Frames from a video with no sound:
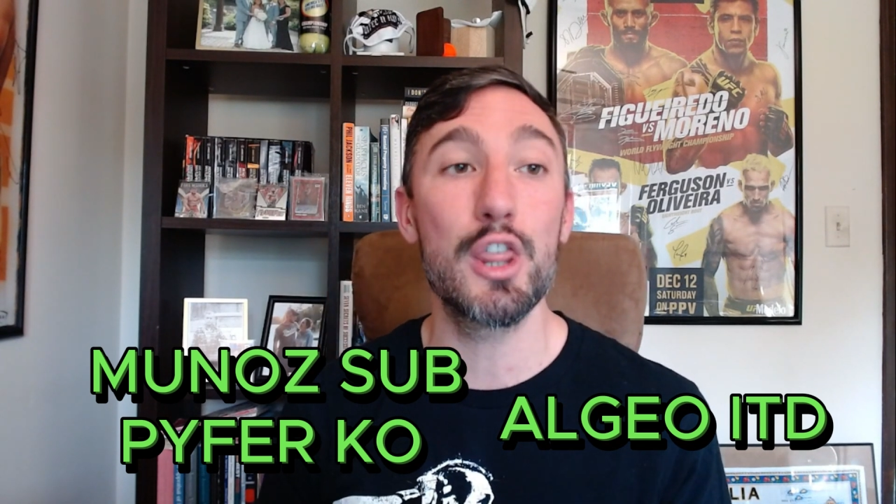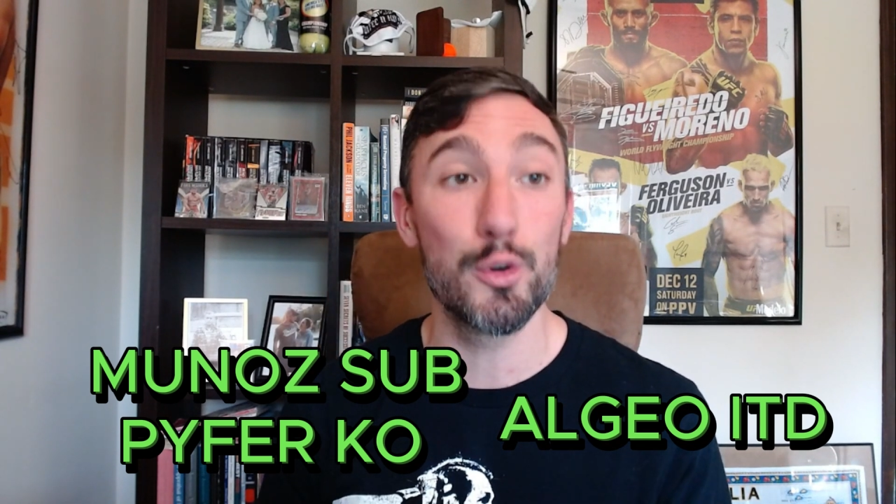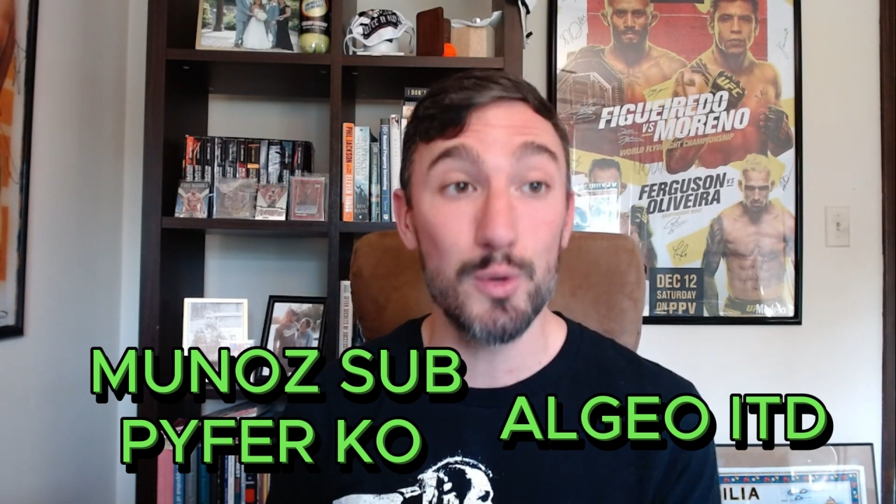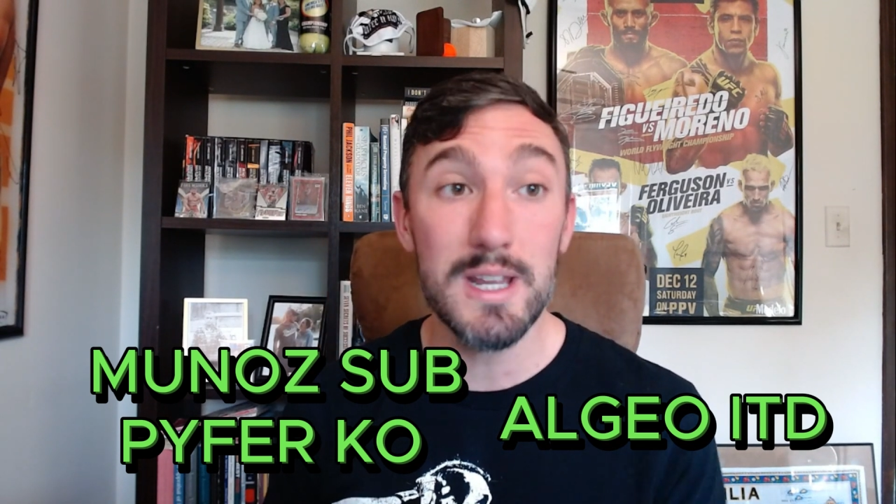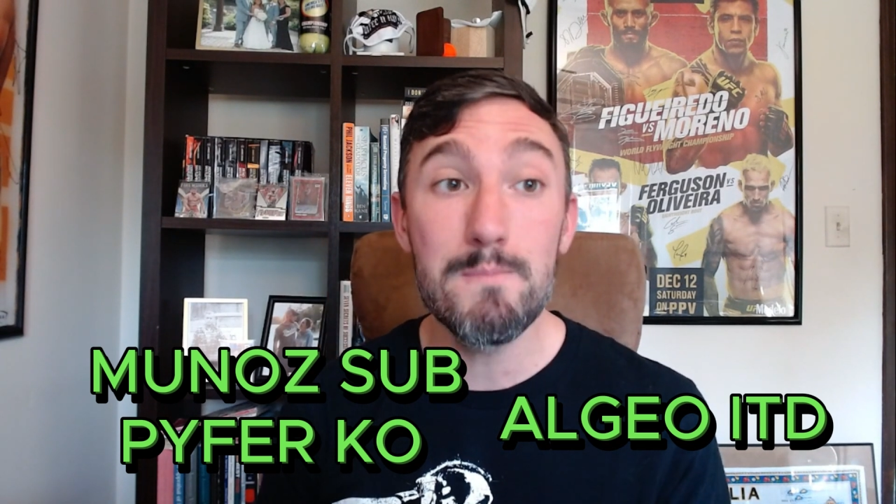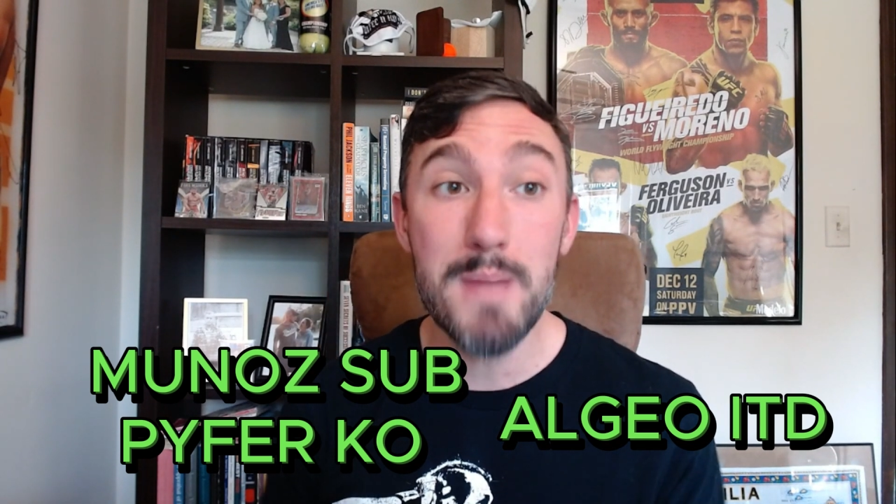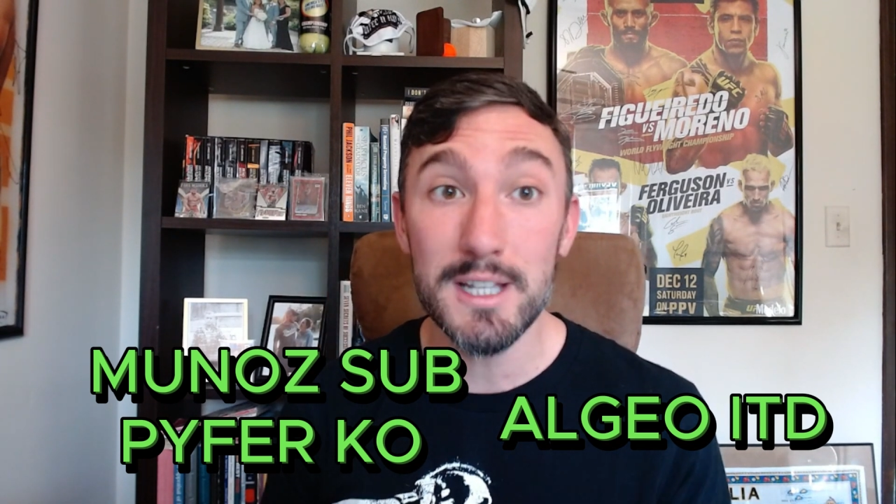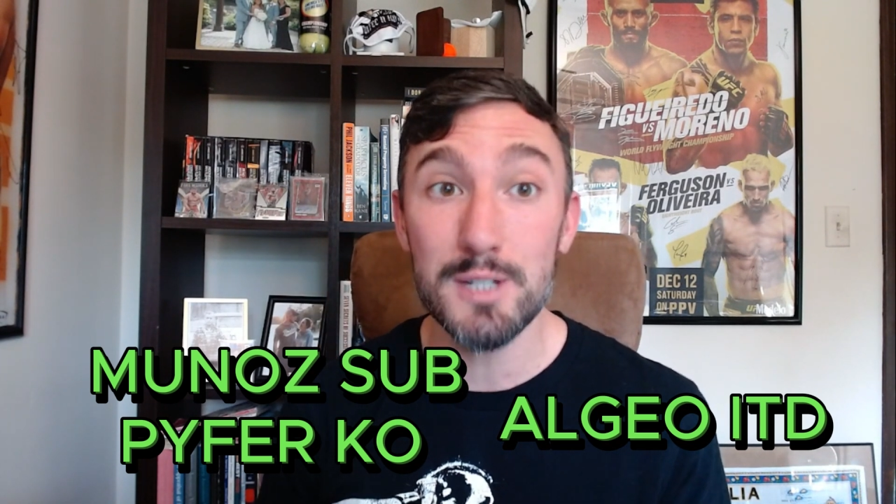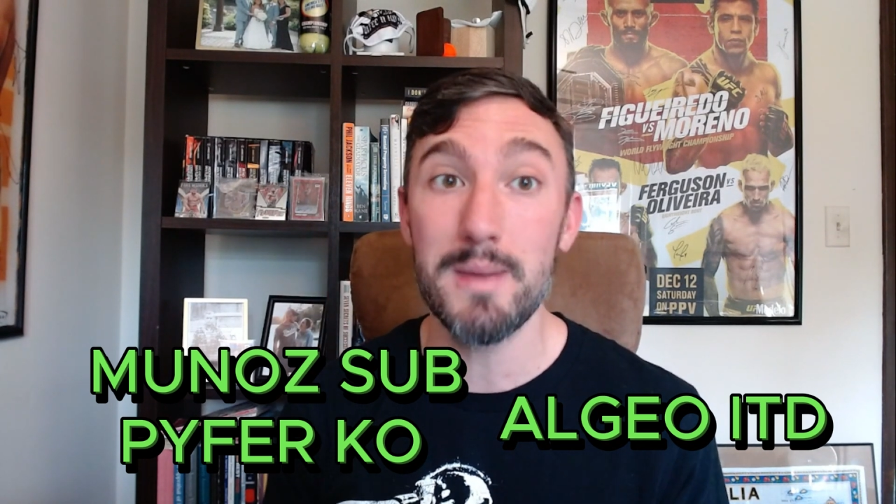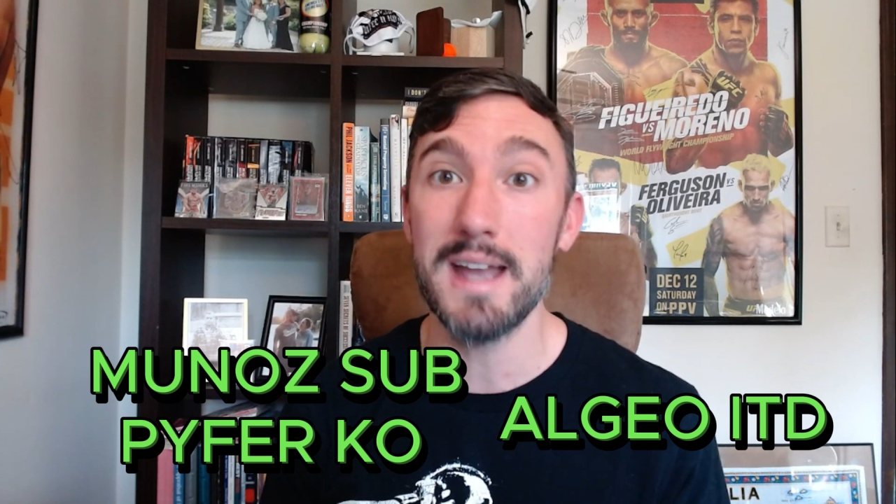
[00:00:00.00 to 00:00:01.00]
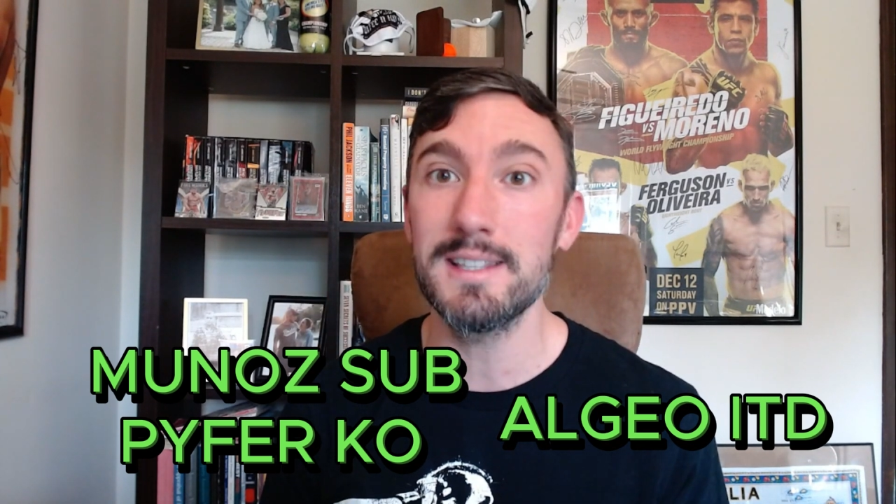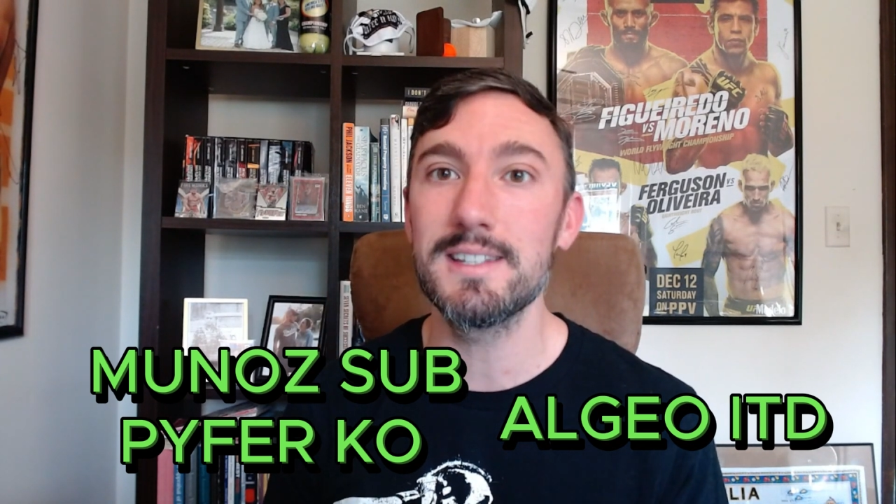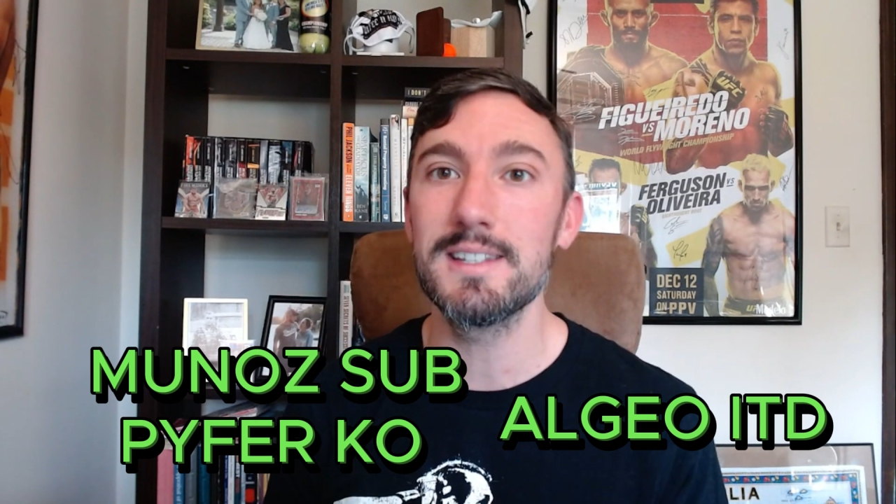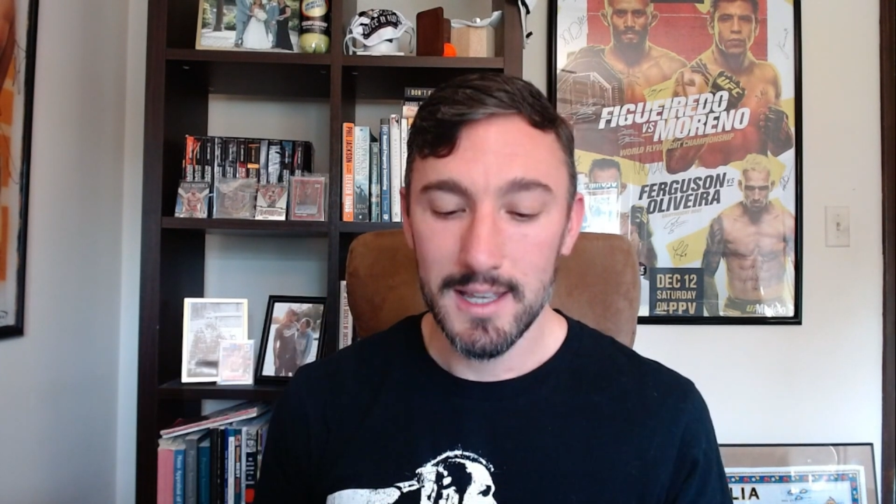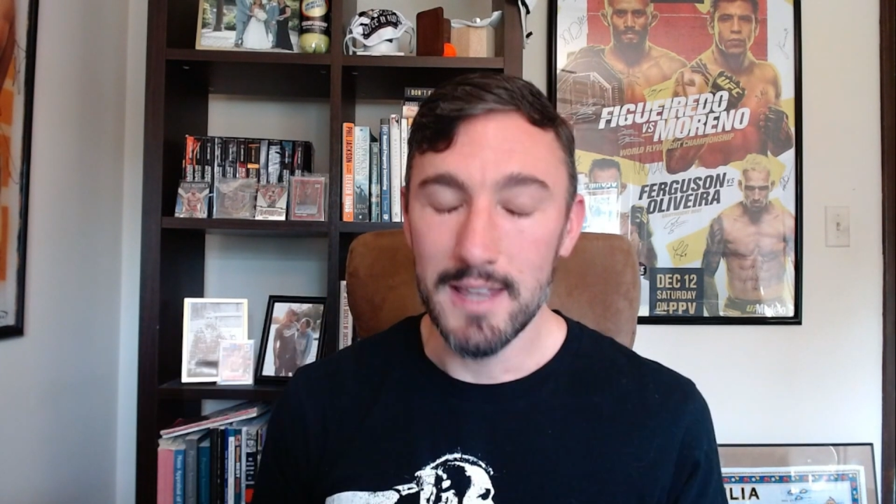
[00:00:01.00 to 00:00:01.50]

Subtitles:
three best bets.